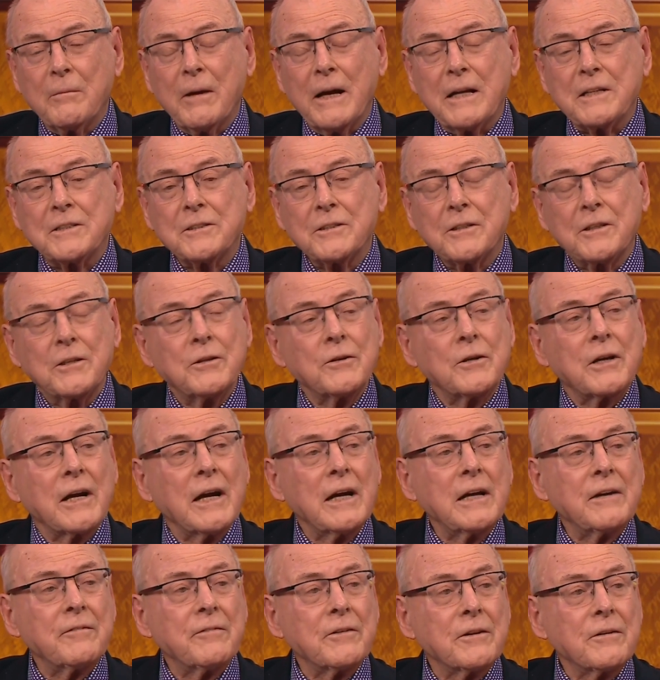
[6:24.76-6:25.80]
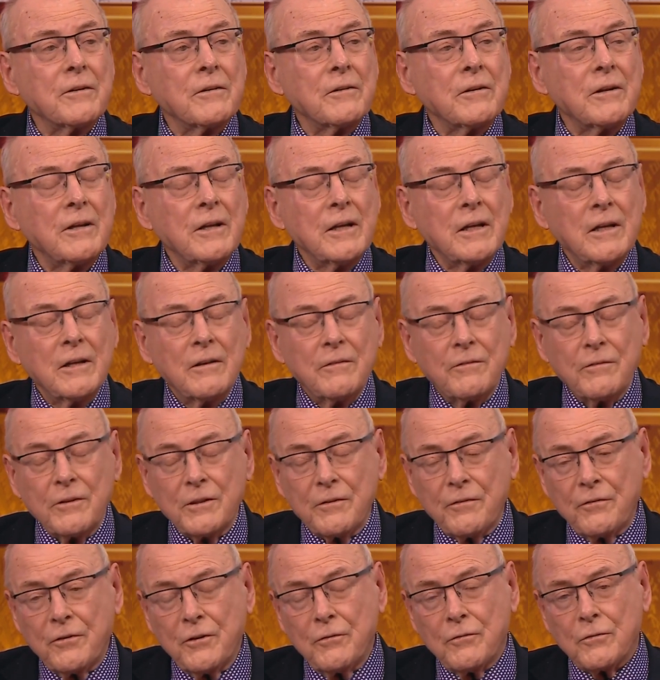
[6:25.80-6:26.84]
back to the UK for the
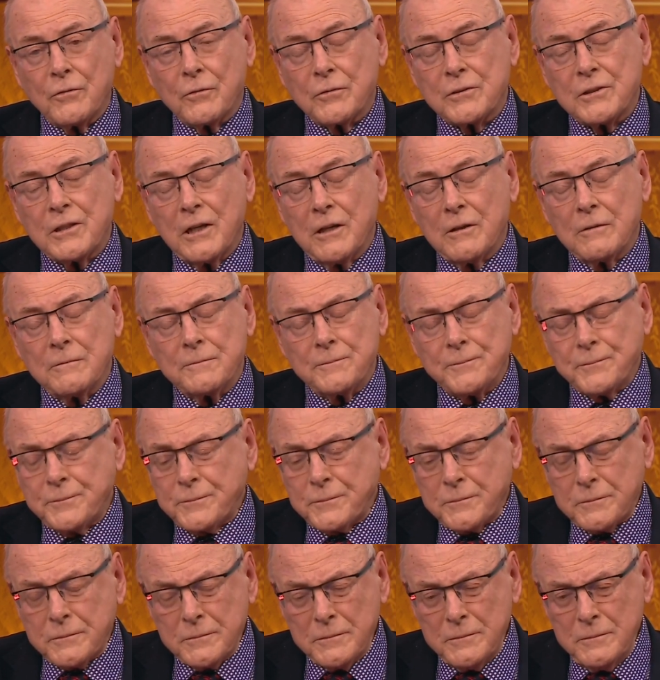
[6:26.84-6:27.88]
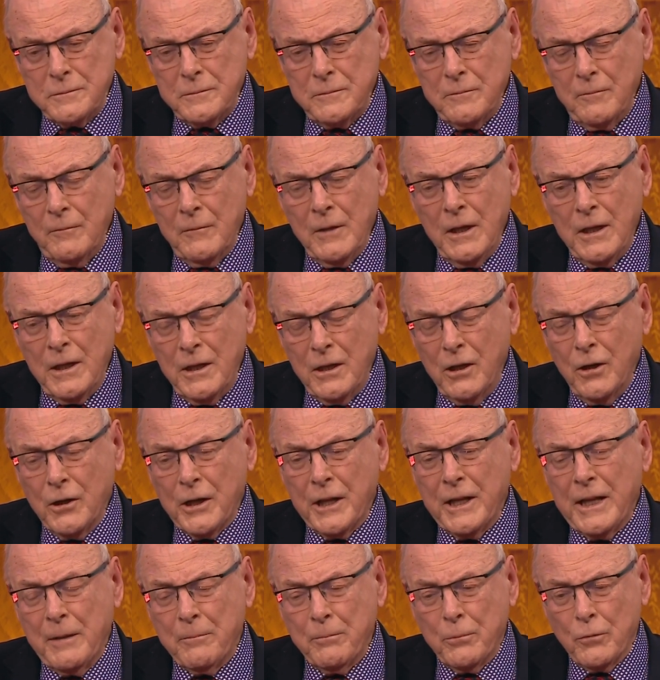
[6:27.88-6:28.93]
funeral. So a lot
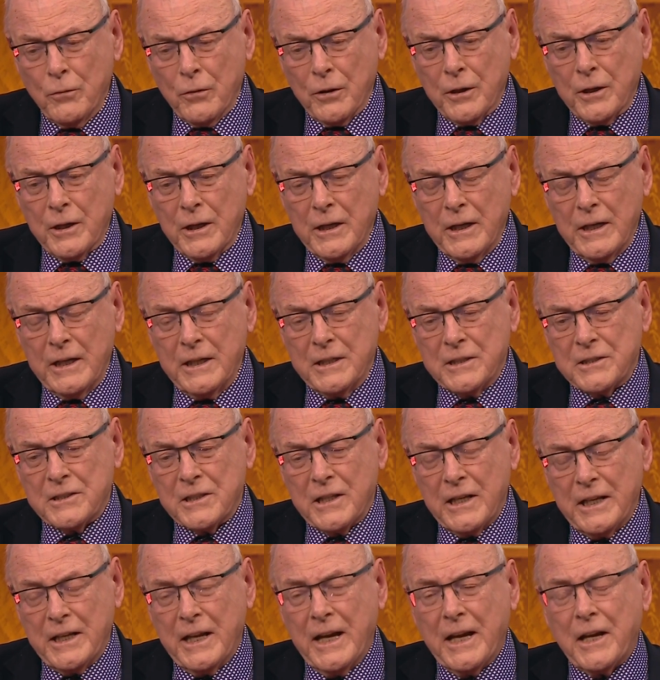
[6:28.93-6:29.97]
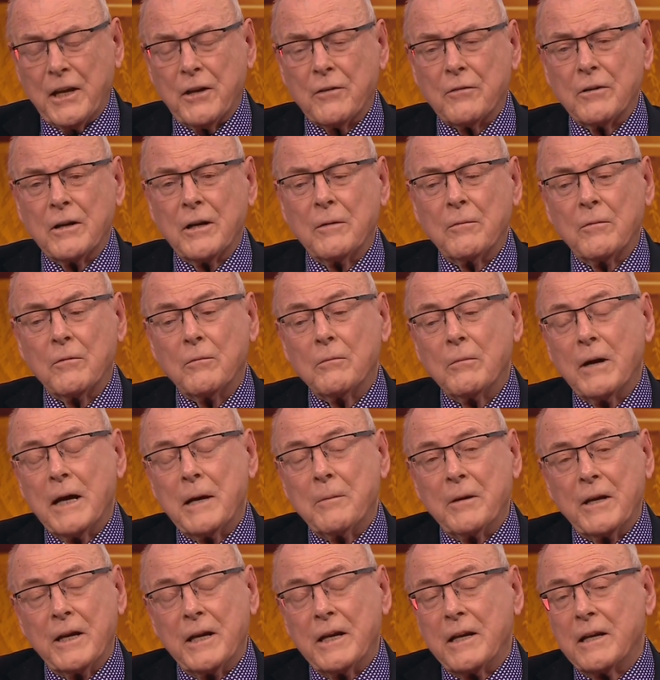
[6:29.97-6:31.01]
of that book is inaccurate. Or
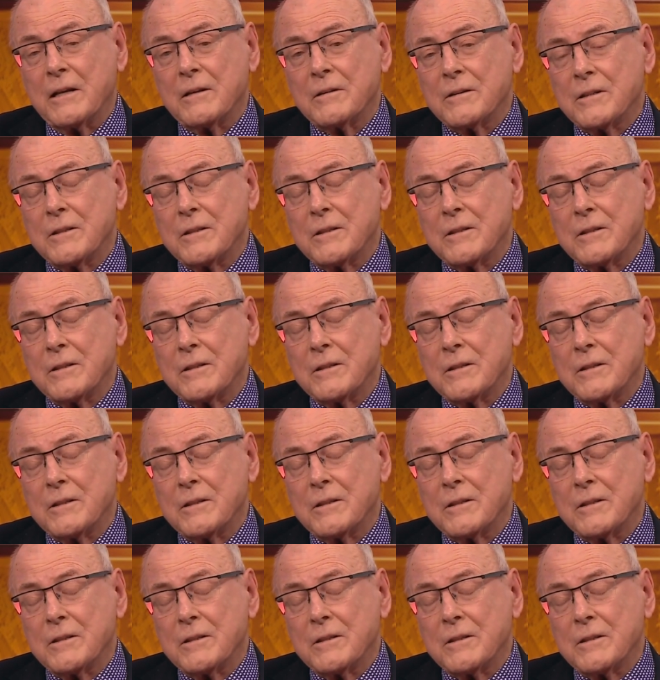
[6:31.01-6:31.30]
maybe